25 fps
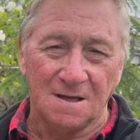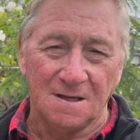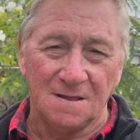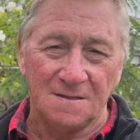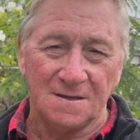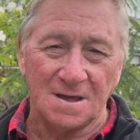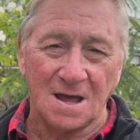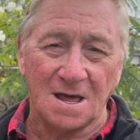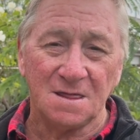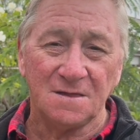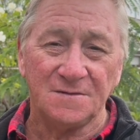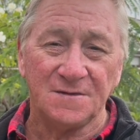
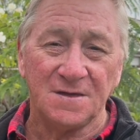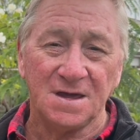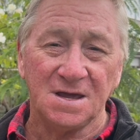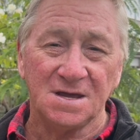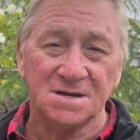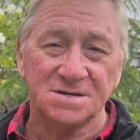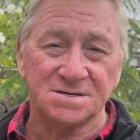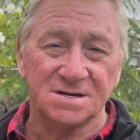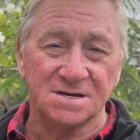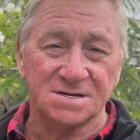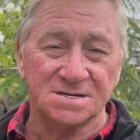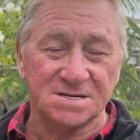The other thing
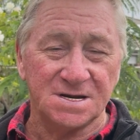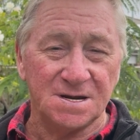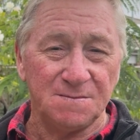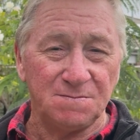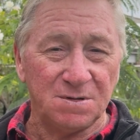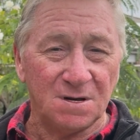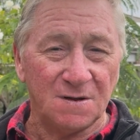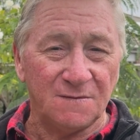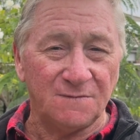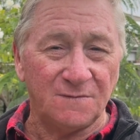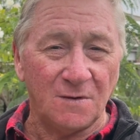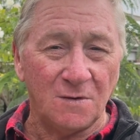is to
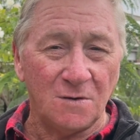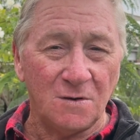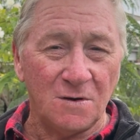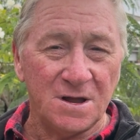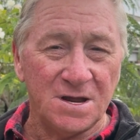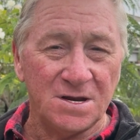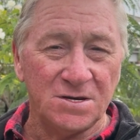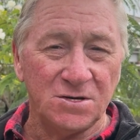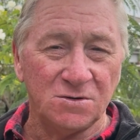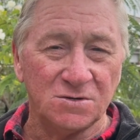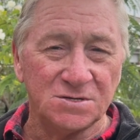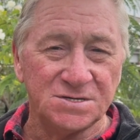simplify
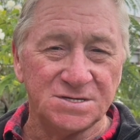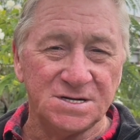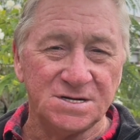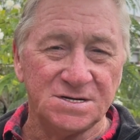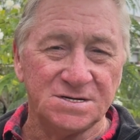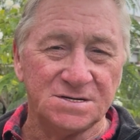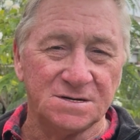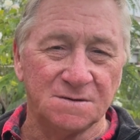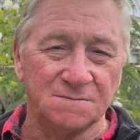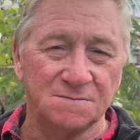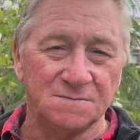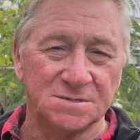in your
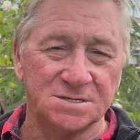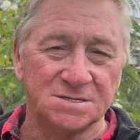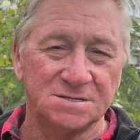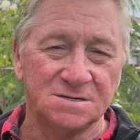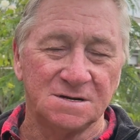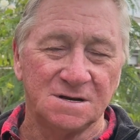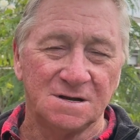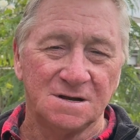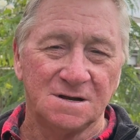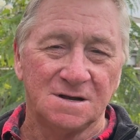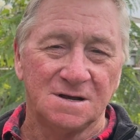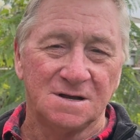systems.
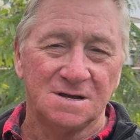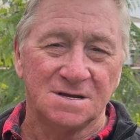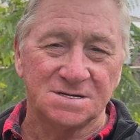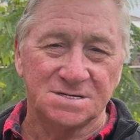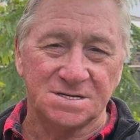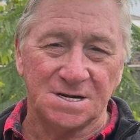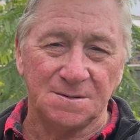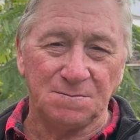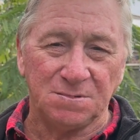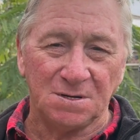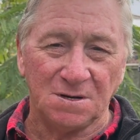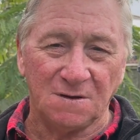
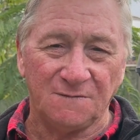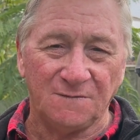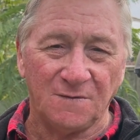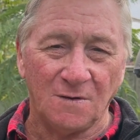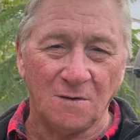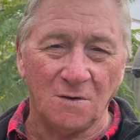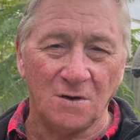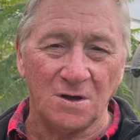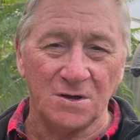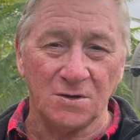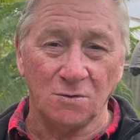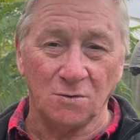
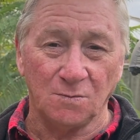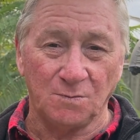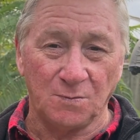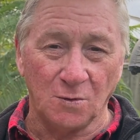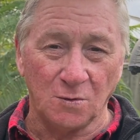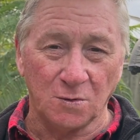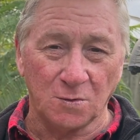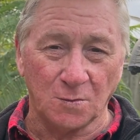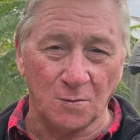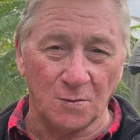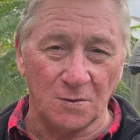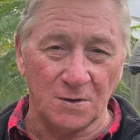Simplify your
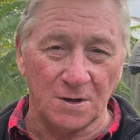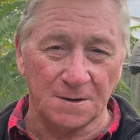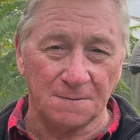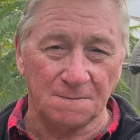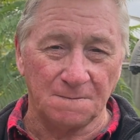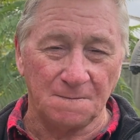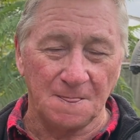bookwork.